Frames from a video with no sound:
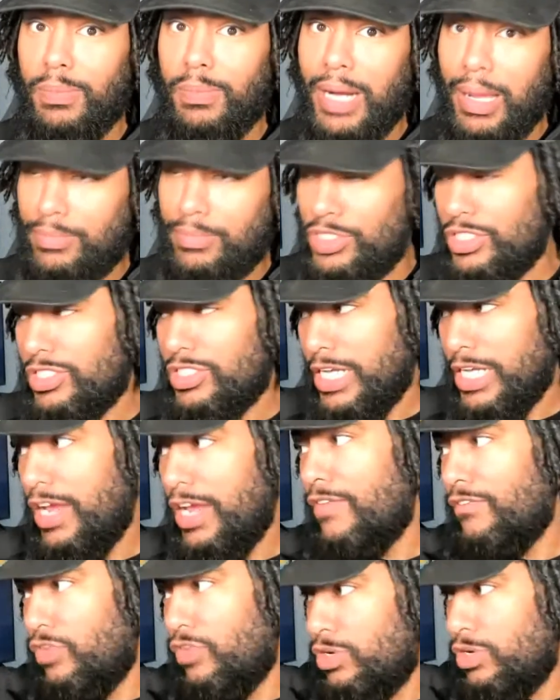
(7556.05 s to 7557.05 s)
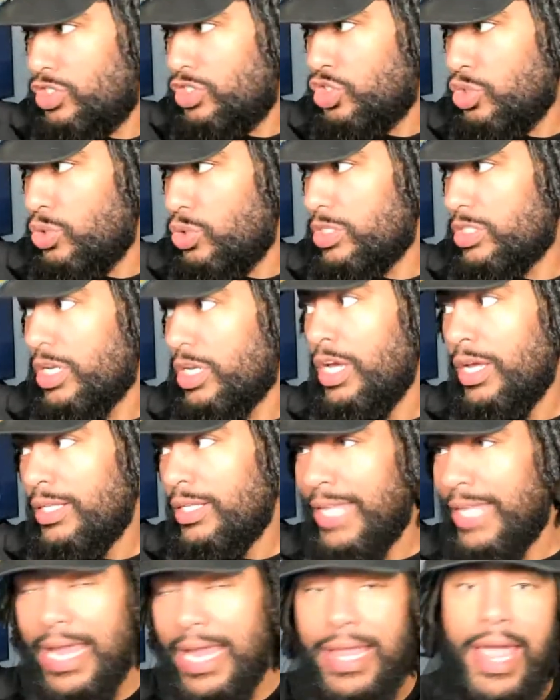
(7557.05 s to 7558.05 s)
But I'm just saying for the jurors,
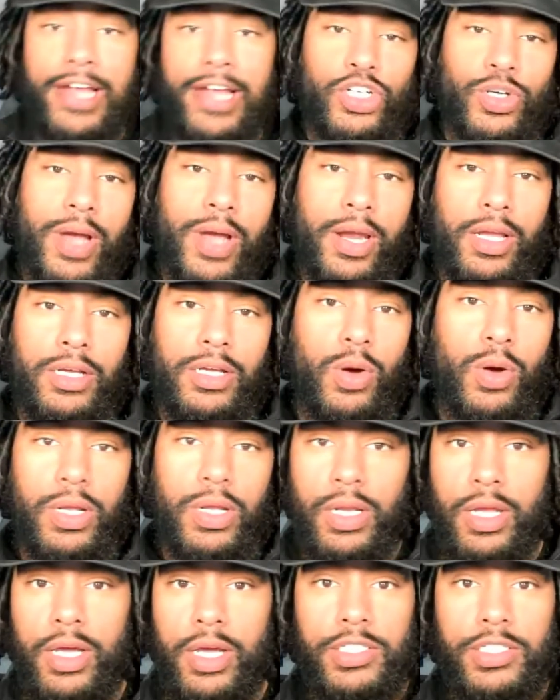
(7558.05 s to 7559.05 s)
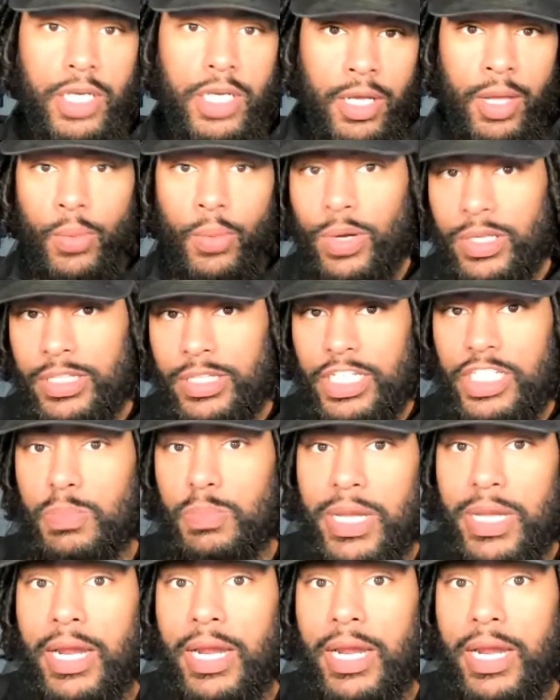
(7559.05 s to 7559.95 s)
they ain't trying to go to lunch with this being the